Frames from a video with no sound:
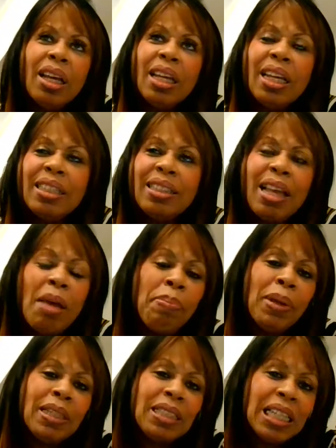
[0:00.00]
is it a
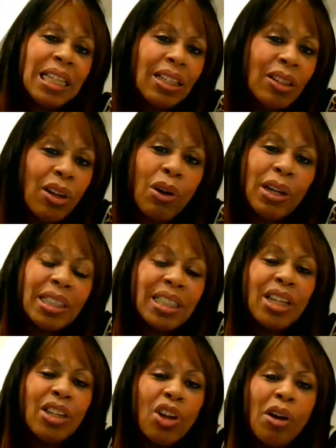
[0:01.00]
big deal or is
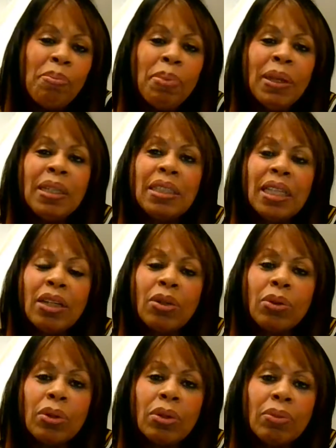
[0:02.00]
it not a big
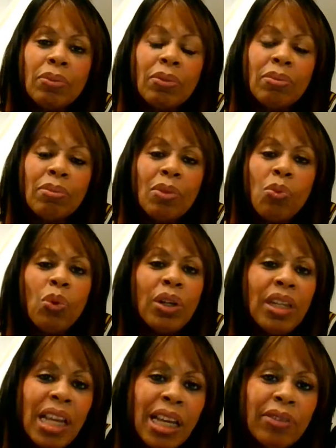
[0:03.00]
deal? Would
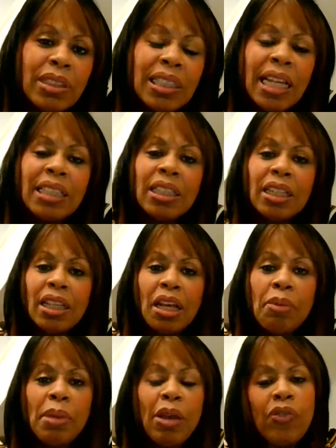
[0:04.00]
he have said to
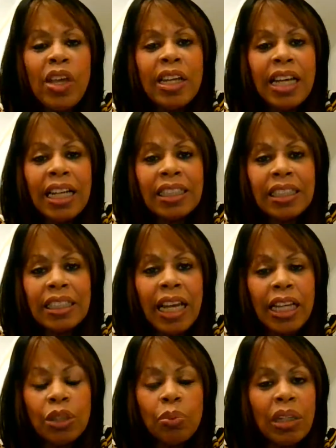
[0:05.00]
them if they'd had
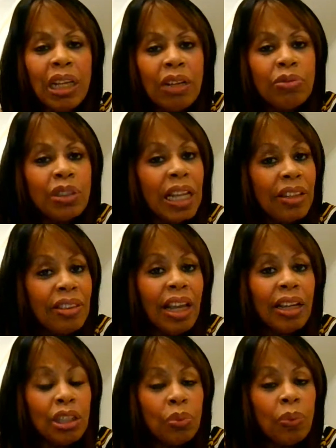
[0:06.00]
sex, would he have said that
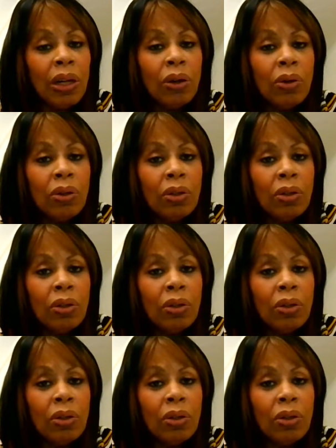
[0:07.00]
as well?